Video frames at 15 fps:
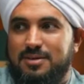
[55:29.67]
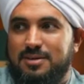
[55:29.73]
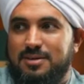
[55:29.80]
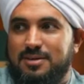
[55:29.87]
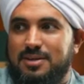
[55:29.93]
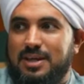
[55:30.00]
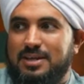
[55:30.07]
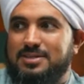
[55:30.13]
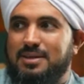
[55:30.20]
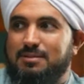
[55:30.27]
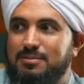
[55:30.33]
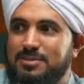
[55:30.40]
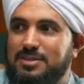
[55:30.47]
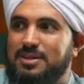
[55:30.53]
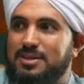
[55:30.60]
Like some
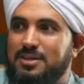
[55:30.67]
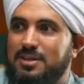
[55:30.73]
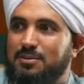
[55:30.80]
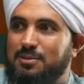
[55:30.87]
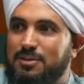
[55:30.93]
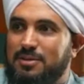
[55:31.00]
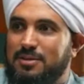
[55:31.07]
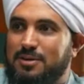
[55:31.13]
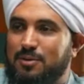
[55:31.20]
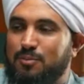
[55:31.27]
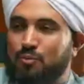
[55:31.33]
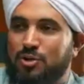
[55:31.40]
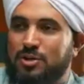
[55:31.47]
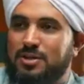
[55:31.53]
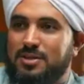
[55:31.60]
senior within the
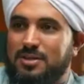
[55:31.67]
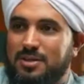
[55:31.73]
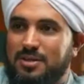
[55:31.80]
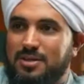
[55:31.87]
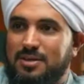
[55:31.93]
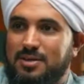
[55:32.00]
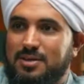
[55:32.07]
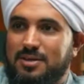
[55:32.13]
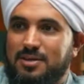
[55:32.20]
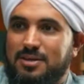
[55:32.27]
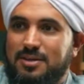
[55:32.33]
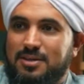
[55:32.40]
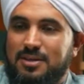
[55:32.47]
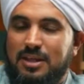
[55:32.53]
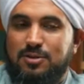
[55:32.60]
community
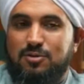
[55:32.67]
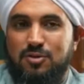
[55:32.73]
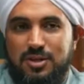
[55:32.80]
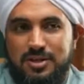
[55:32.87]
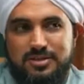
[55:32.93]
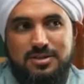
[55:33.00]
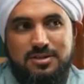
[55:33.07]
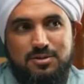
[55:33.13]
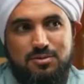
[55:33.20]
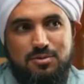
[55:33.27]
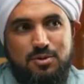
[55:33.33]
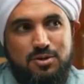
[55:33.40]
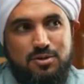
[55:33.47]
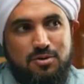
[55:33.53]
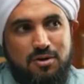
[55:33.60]
that you listen to
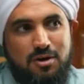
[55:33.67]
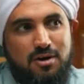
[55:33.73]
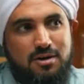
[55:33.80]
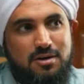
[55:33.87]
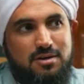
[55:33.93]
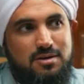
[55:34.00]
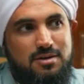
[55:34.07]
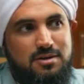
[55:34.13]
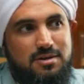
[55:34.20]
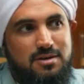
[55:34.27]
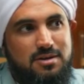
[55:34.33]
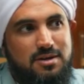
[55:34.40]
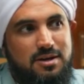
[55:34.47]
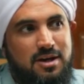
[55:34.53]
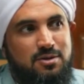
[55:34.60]
when you're wrong
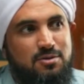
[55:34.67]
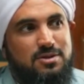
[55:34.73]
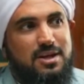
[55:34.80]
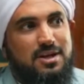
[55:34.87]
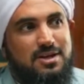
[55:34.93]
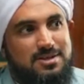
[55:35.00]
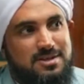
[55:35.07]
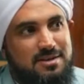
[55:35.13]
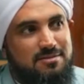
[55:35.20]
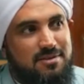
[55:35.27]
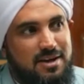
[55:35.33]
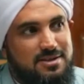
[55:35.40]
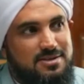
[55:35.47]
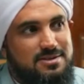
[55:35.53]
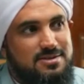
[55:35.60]
and you take his advice.